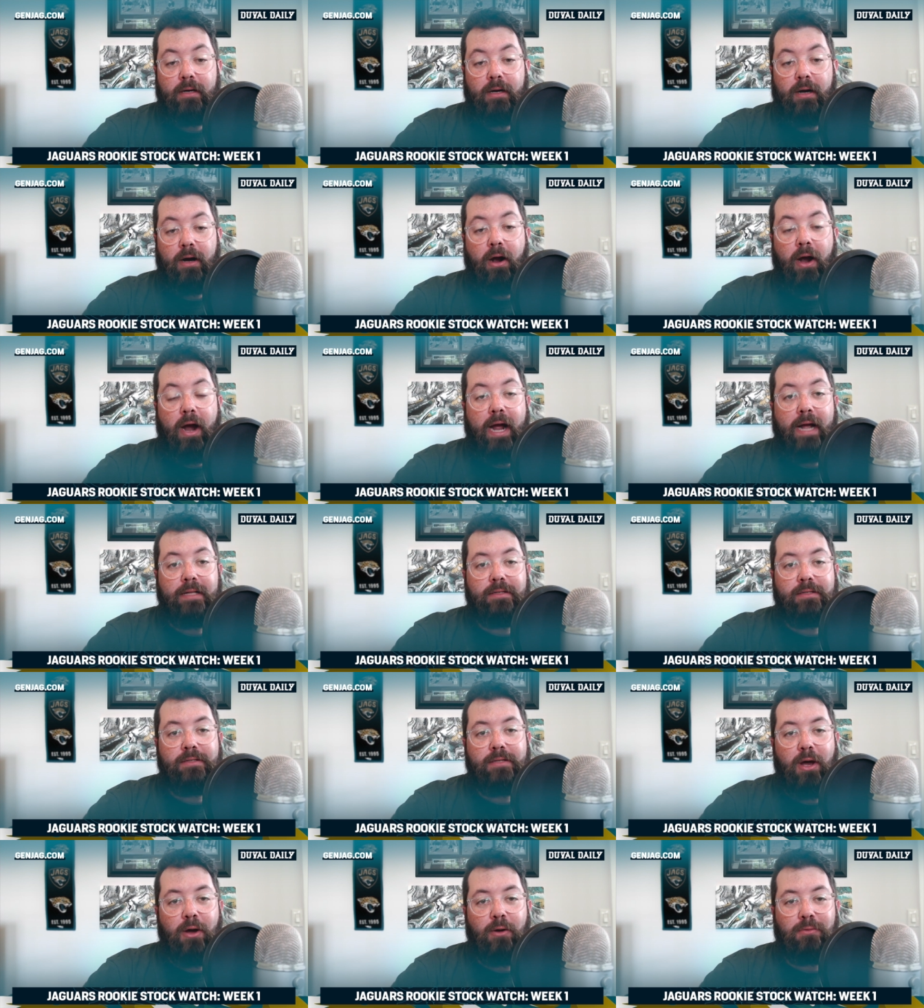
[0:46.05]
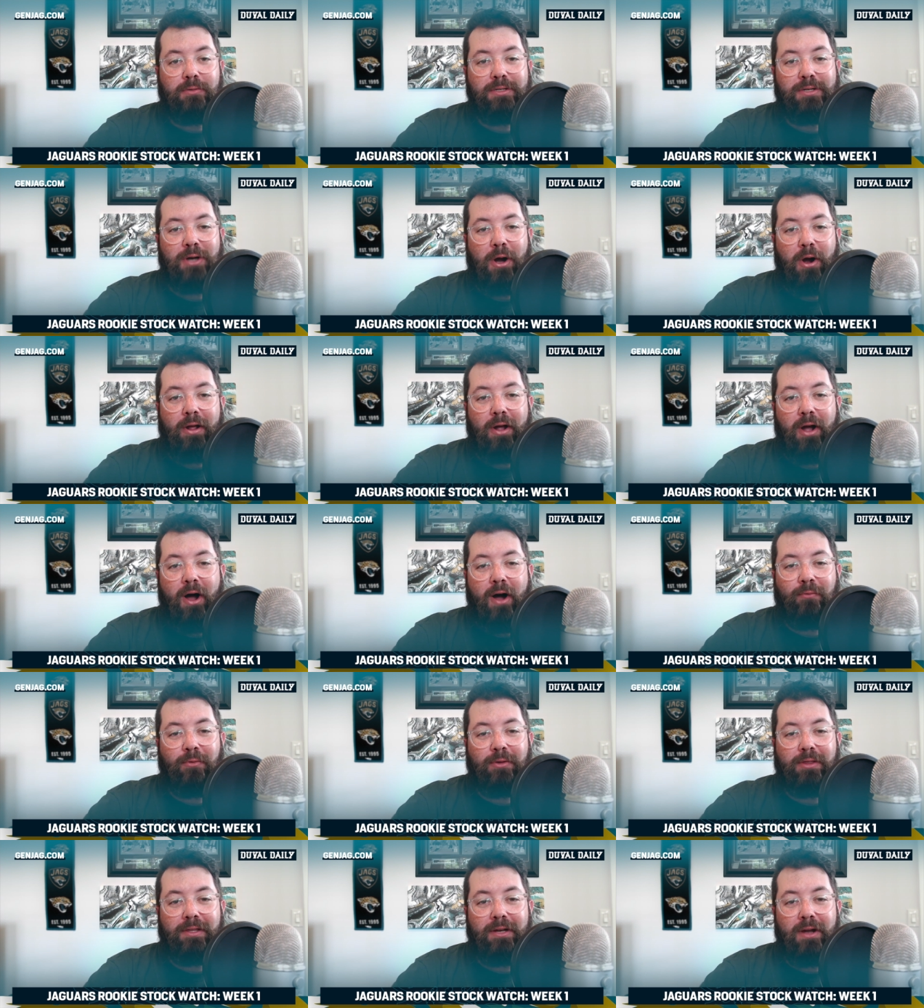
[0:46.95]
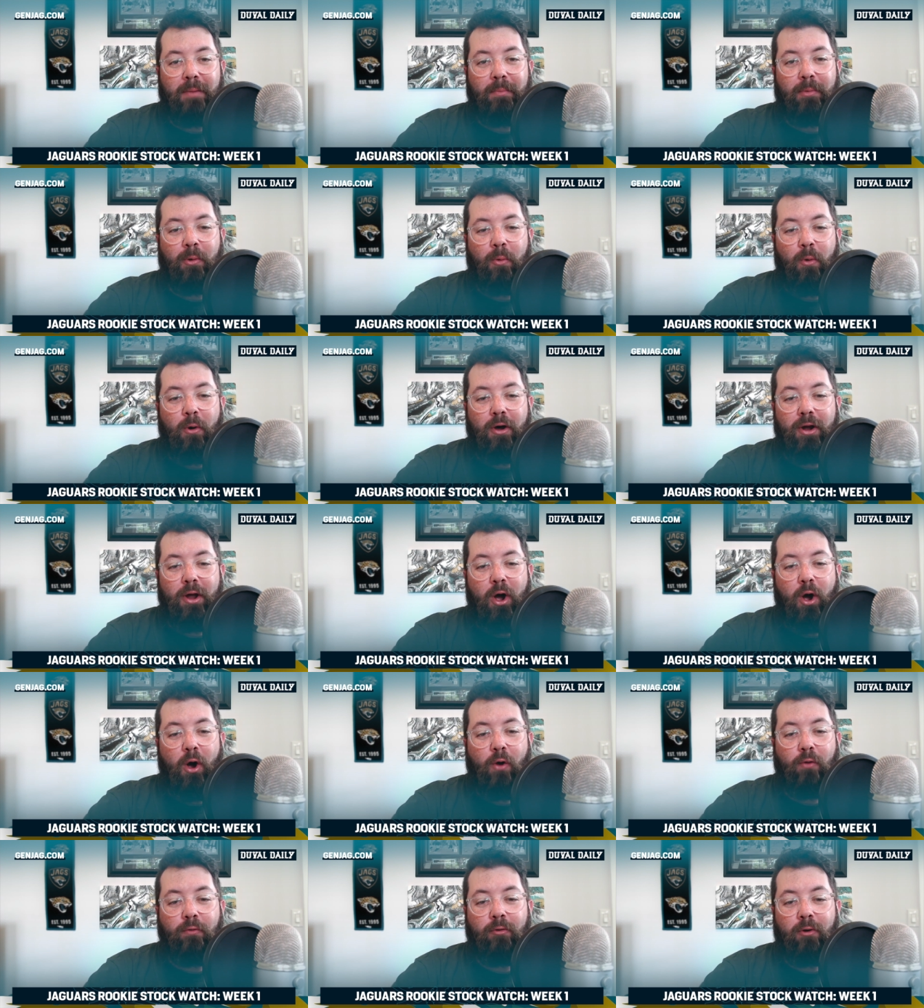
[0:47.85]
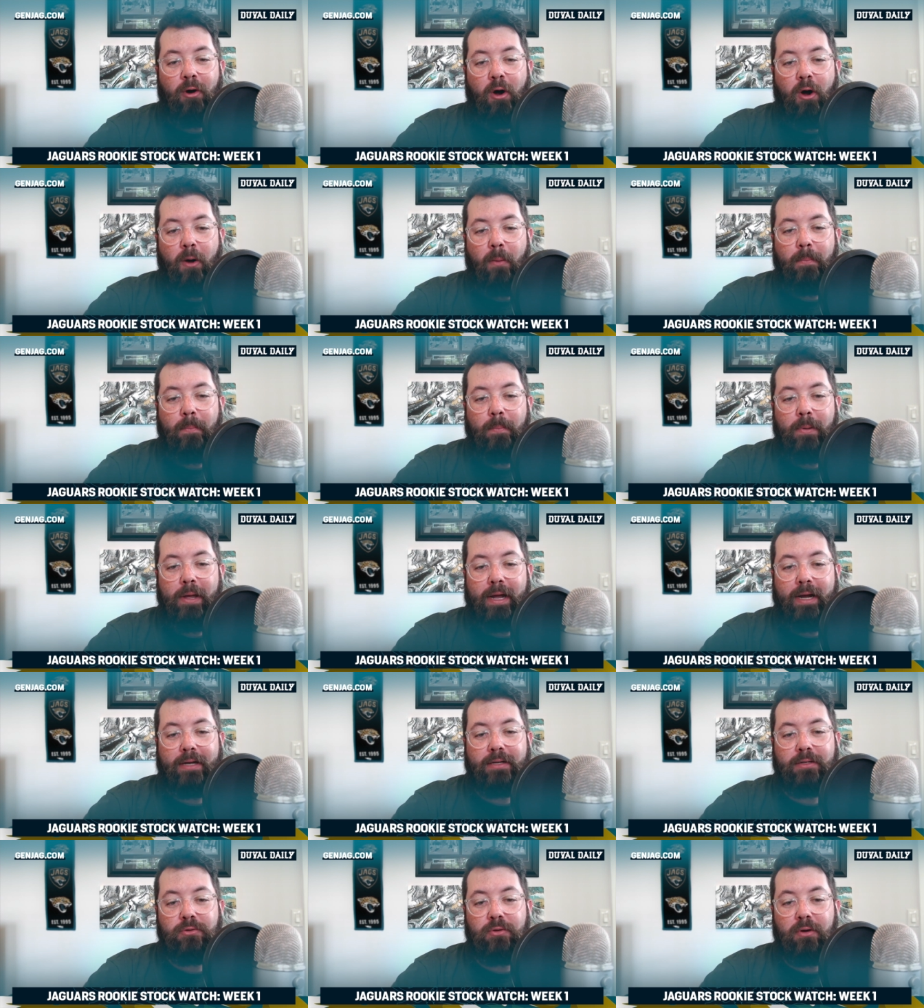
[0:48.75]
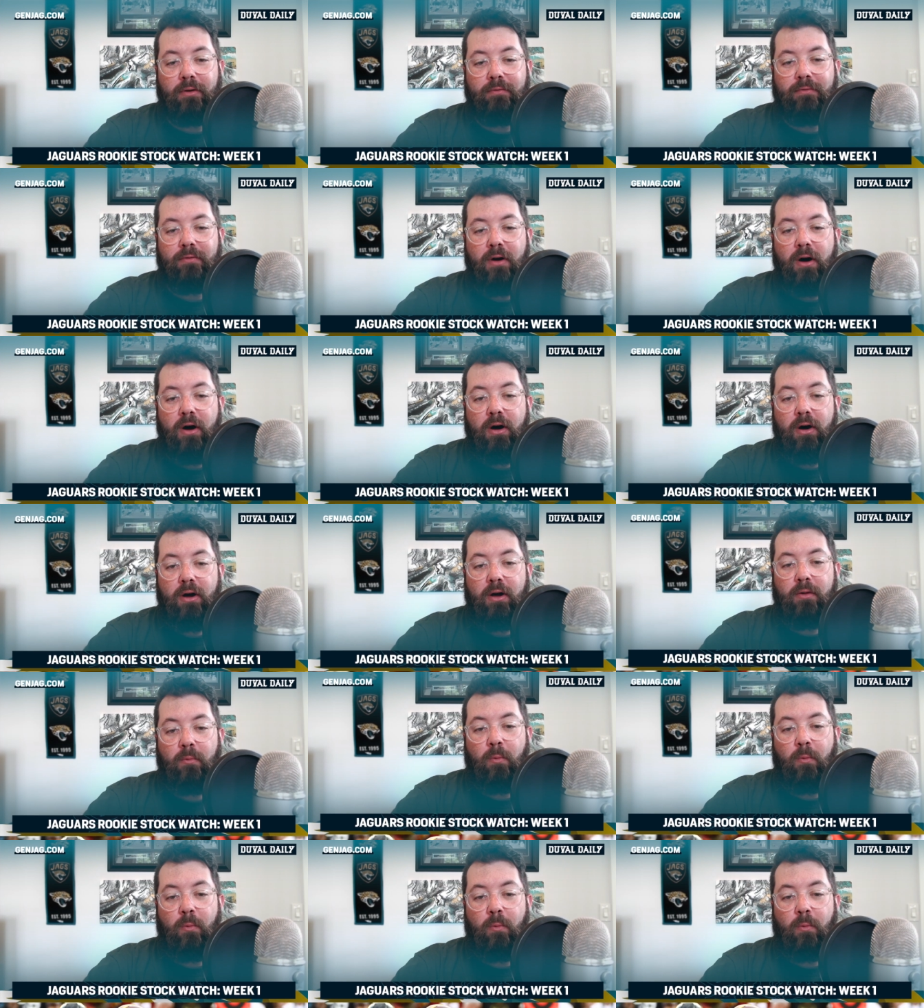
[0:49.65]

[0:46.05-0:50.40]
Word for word: All right, so starting off with the number one overall pick, Travon